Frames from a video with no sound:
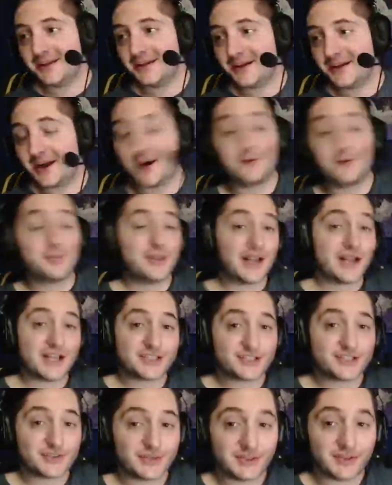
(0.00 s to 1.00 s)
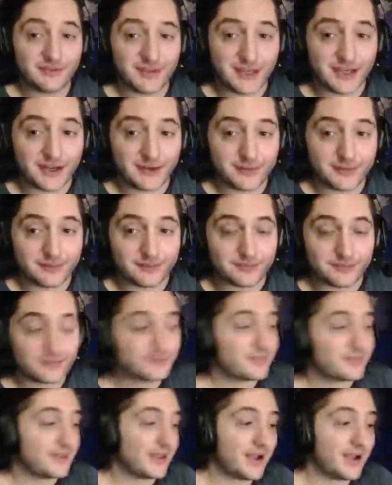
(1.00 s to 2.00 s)
I hope you guys enjoyed the video.
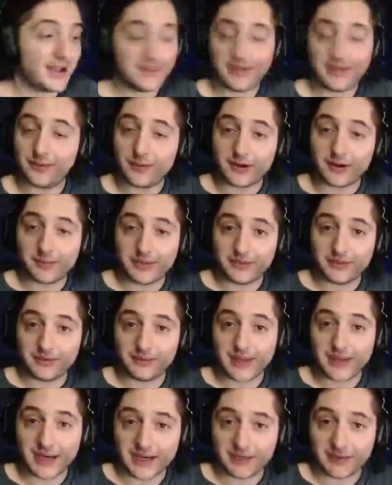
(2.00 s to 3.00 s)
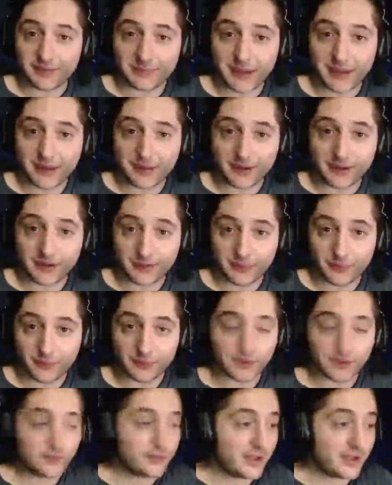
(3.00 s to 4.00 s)
Didn't want to be too negative about New
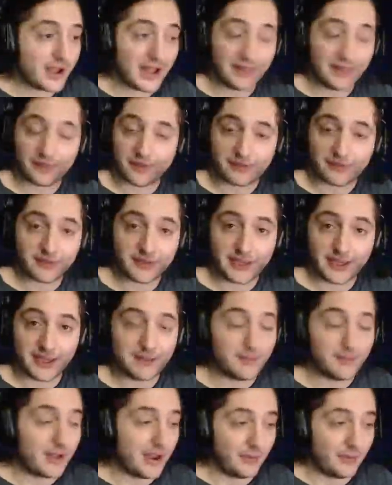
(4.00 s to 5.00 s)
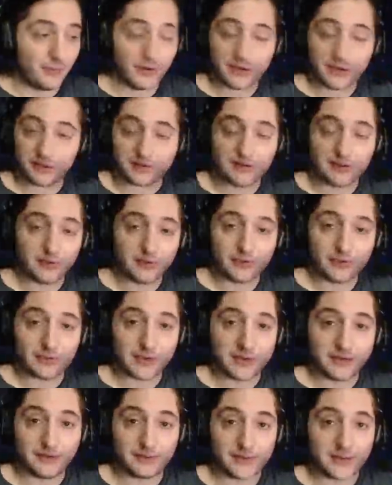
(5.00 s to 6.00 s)
World. I love the game. I want it to go in the
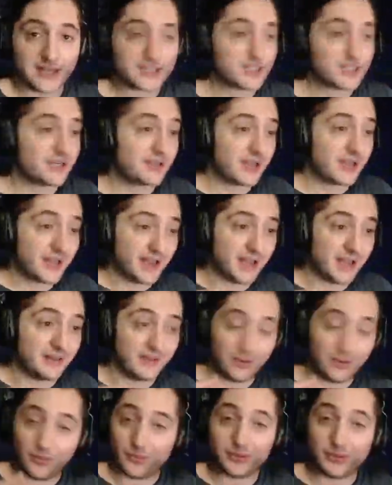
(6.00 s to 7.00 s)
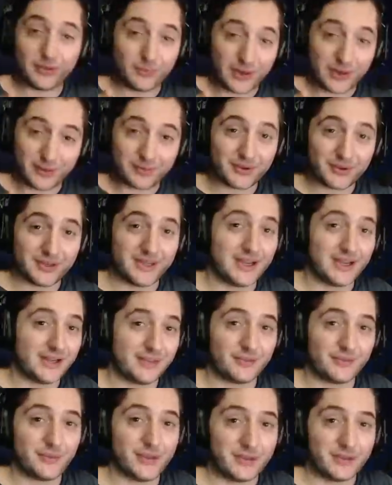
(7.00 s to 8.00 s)
right direction. And the only way we're going to get it in
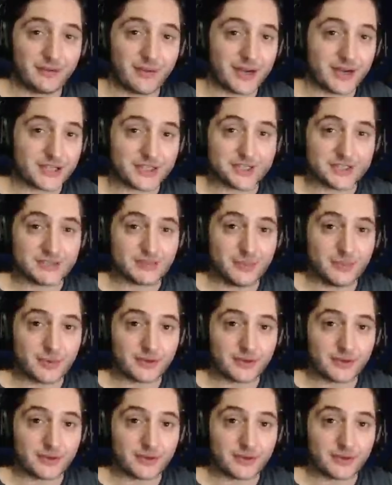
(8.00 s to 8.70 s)
the right direction is work